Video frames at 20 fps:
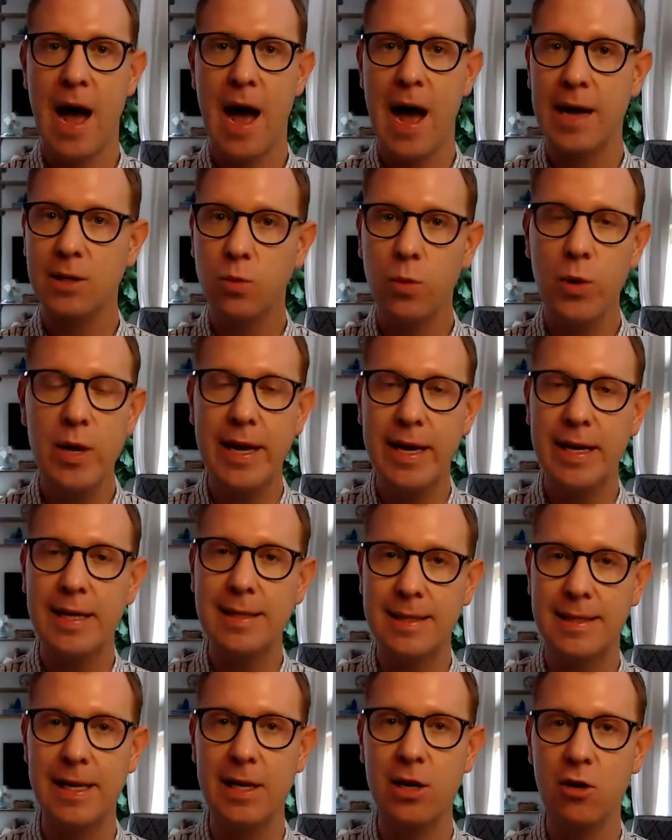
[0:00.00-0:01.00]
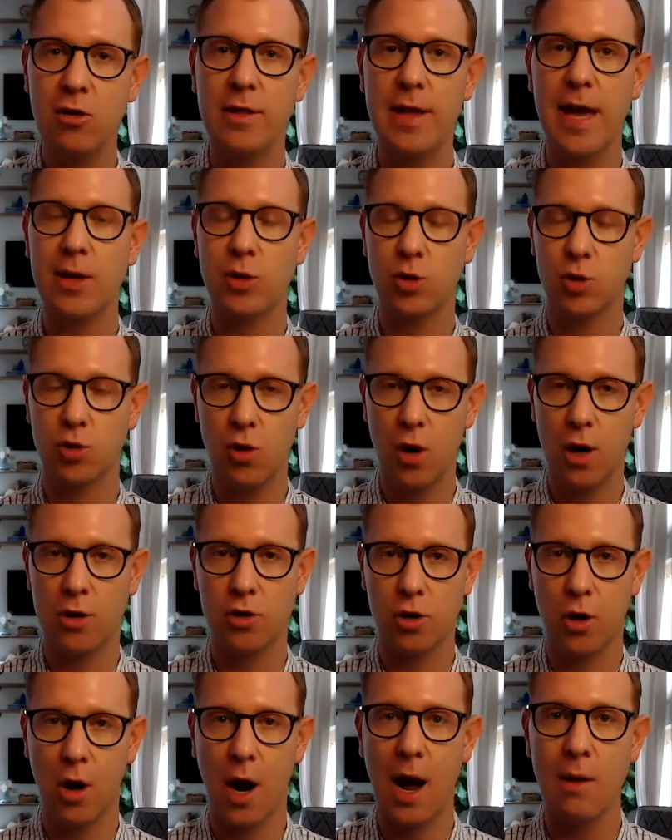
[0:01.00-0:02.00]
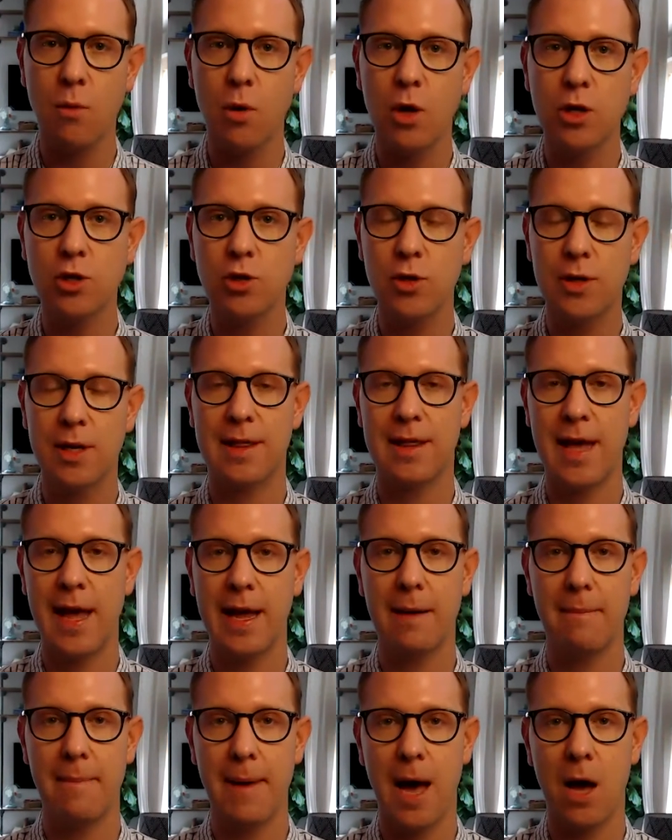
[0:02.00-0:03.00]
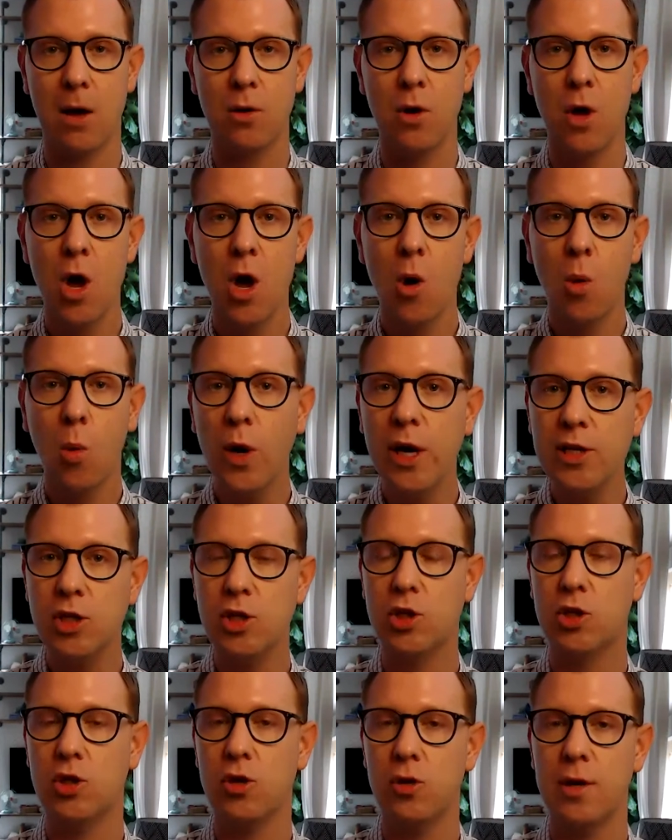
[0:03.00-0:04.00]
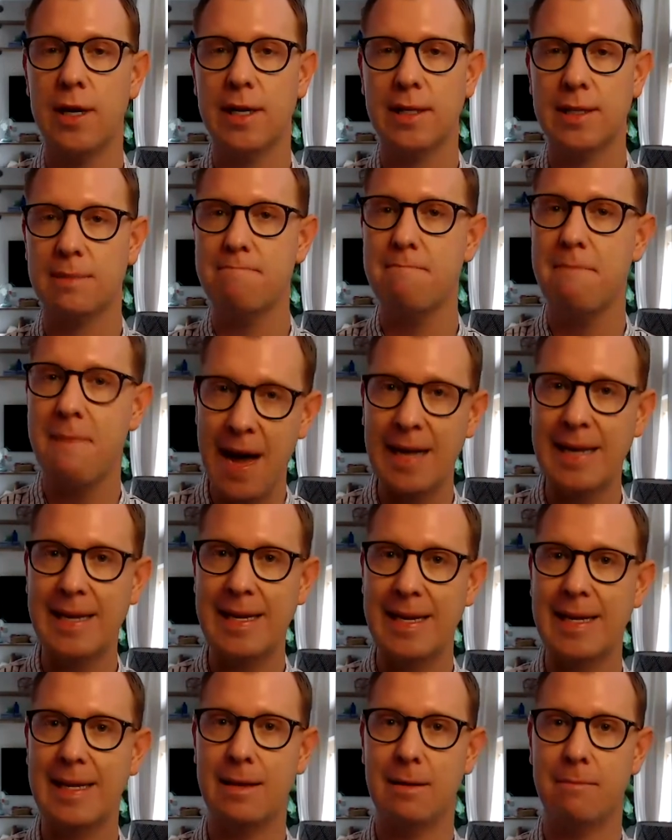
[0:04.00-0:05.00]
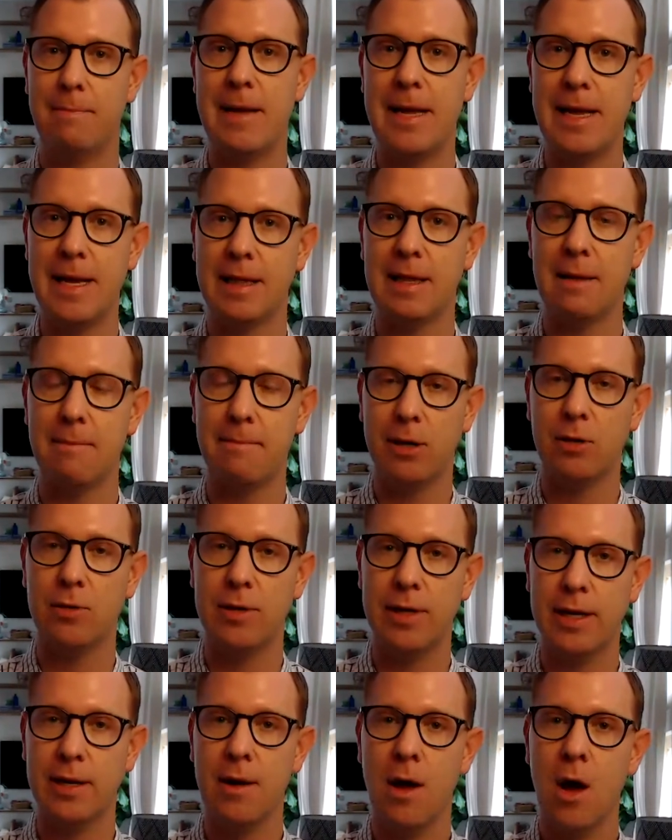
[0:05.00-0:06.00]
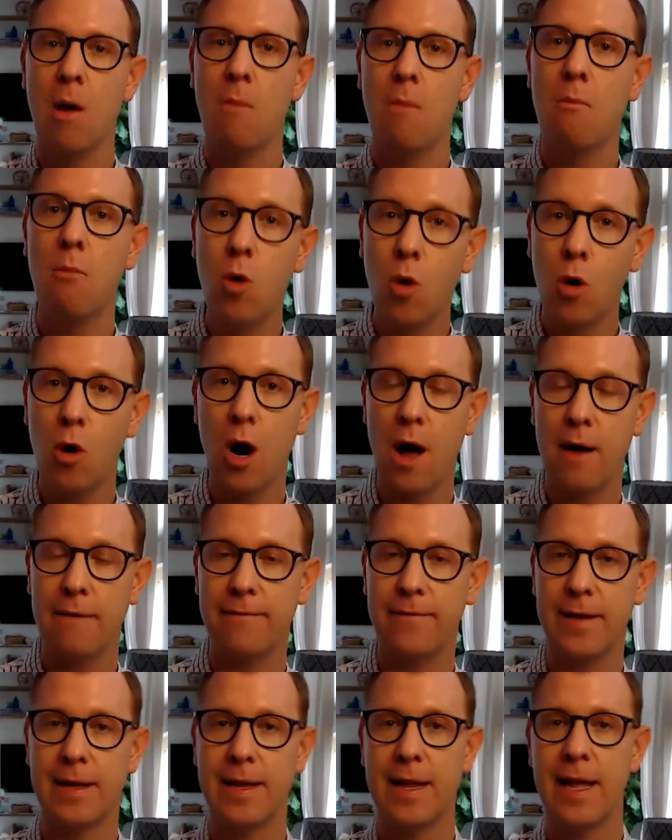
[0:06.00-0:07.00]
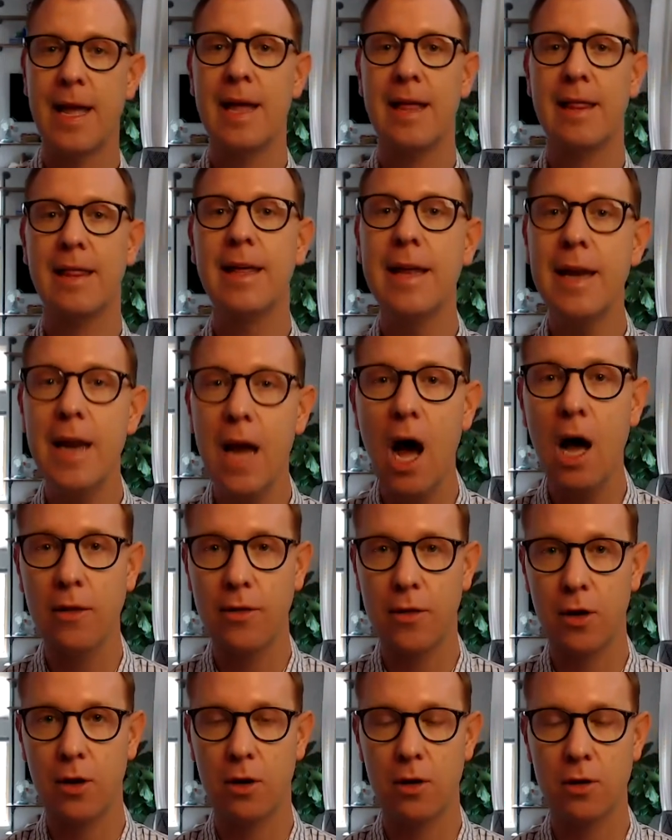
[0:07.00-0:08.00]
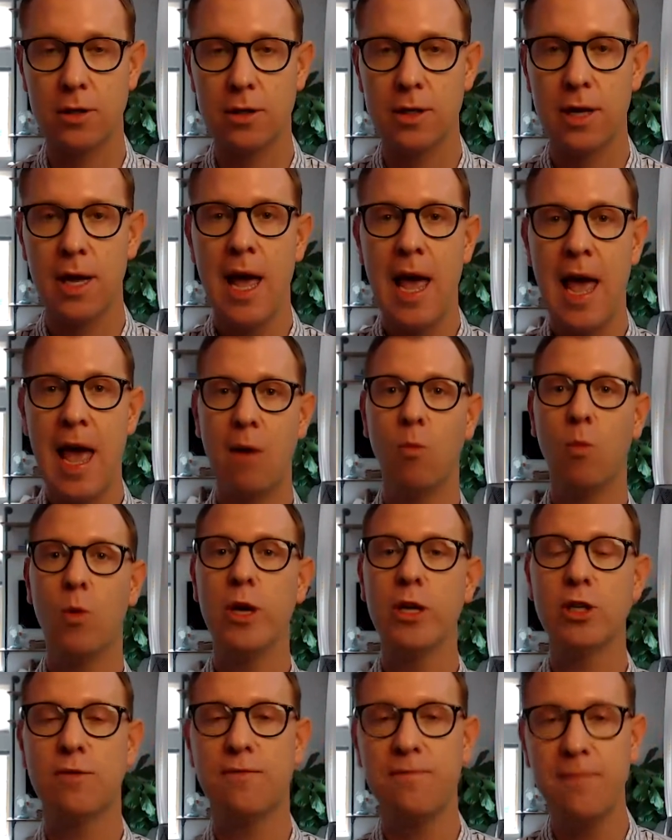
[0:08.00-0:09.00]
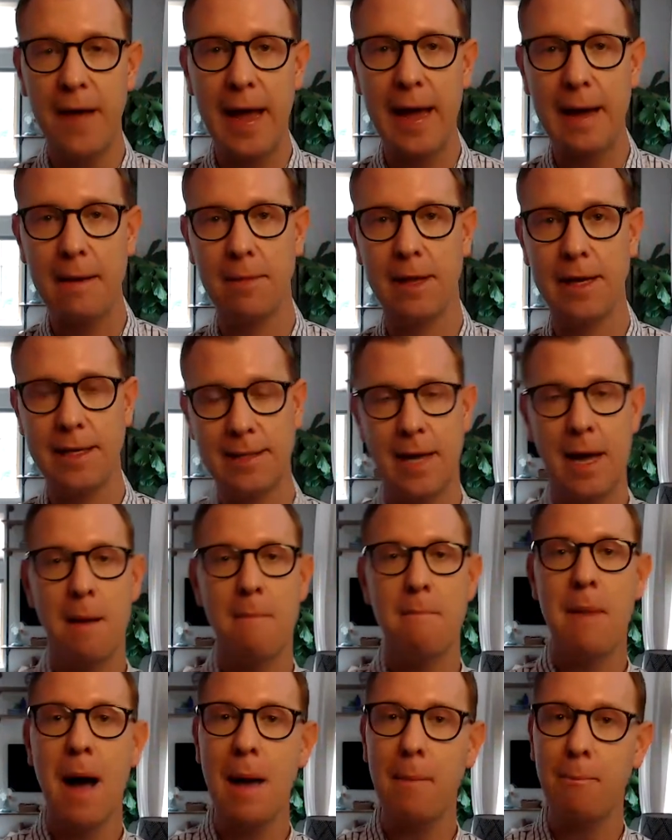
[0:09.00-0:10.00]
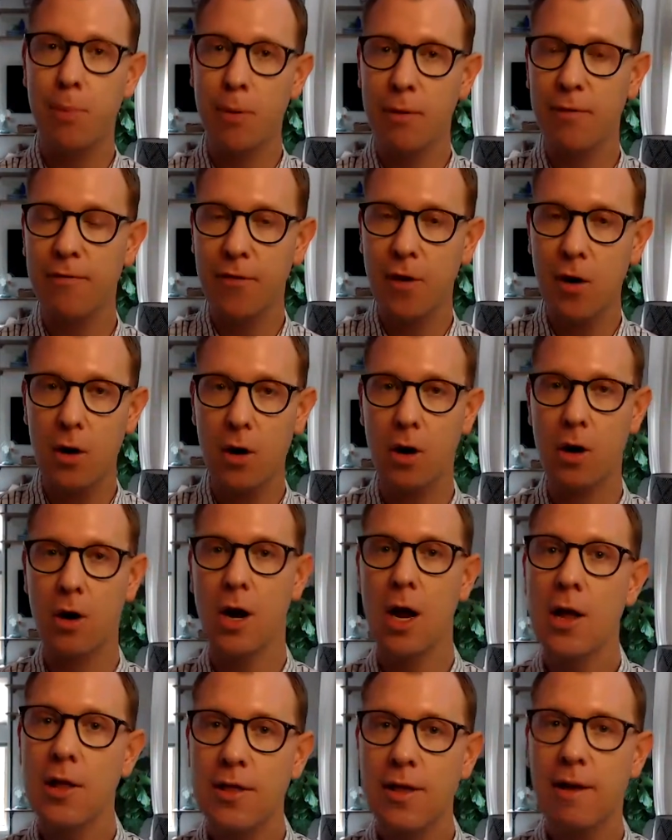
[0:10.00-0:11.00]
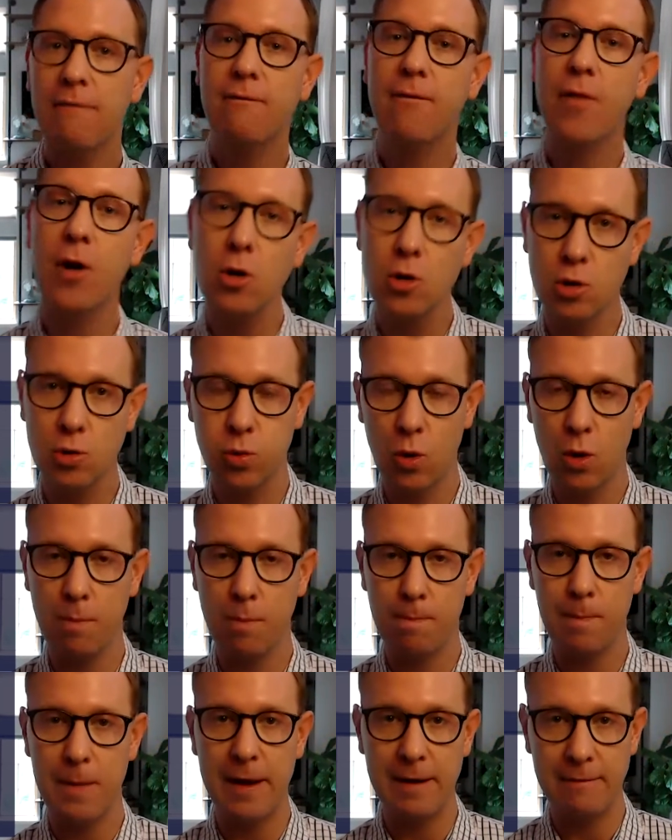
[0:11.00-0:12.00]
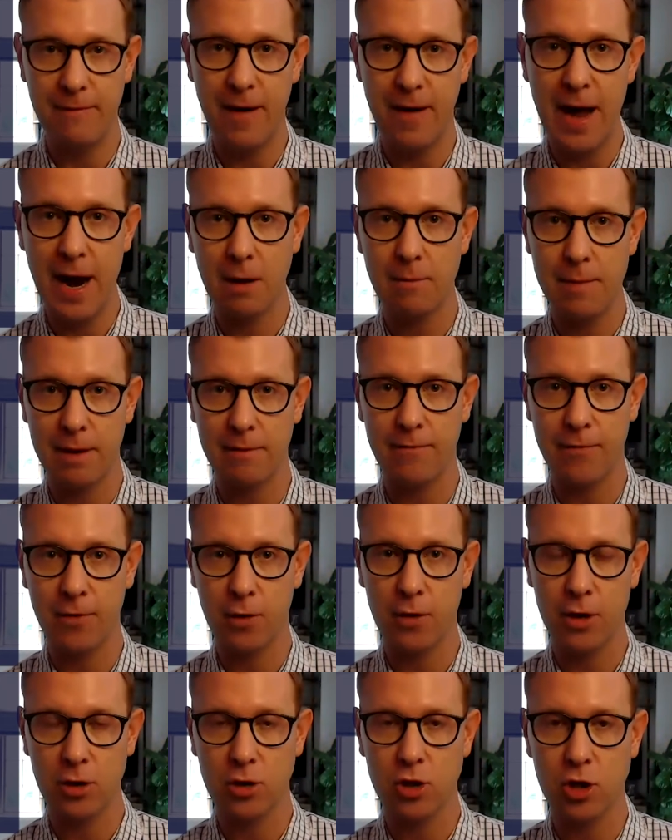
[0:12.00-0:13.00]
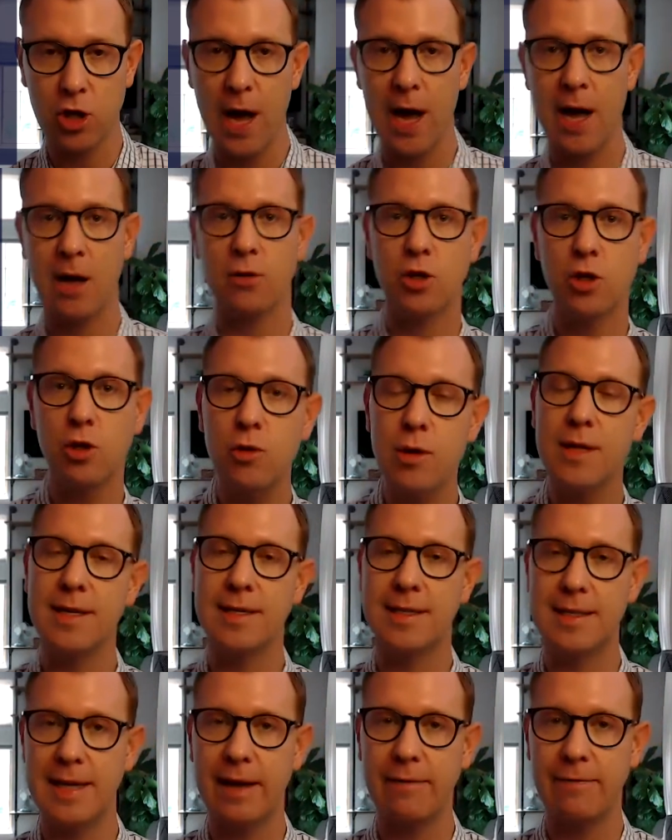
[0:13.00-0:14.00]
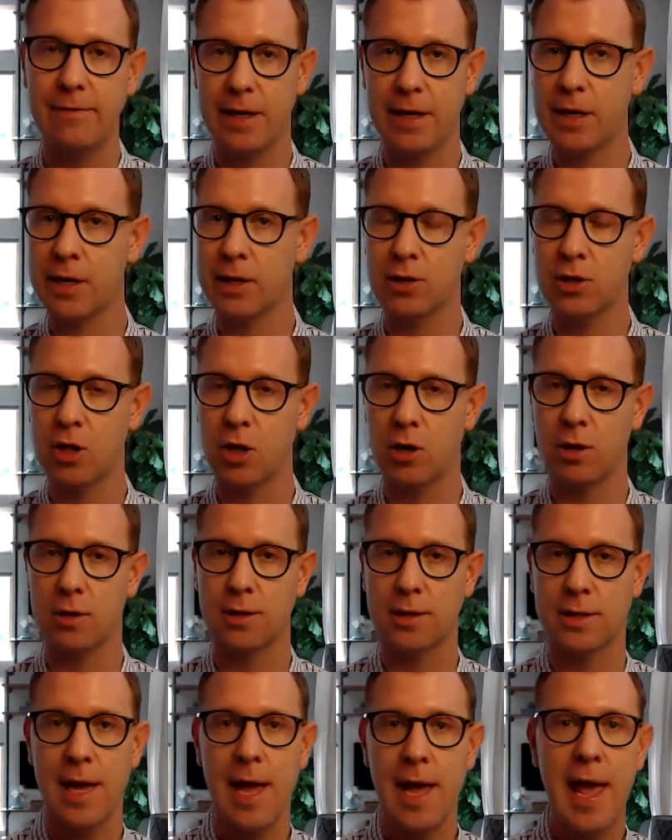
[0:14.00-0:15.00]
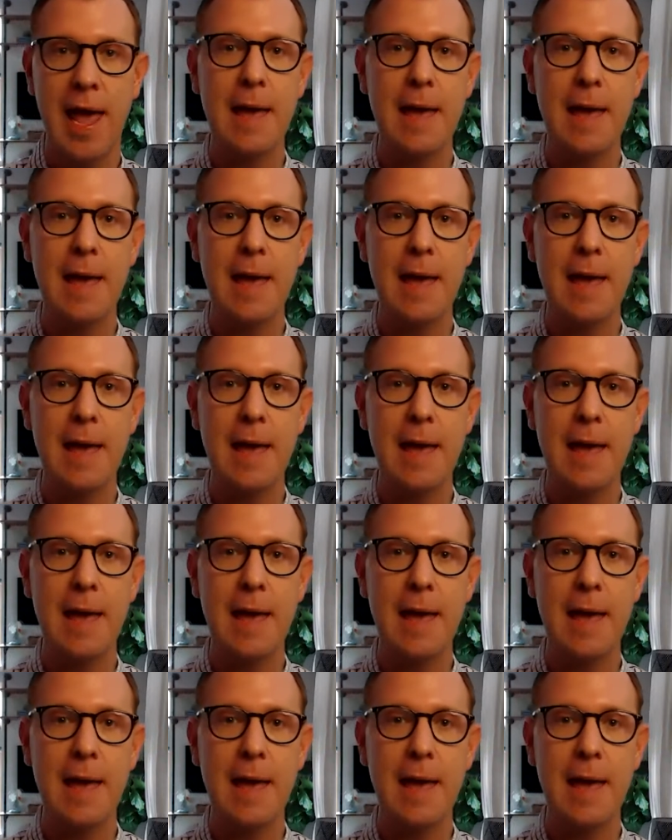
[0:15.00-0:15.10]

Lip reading: As we consider that structure, I want you to think about which students might need to be in the building more often than others and which families might prefer the virtual environment for their child due to the safety concerns.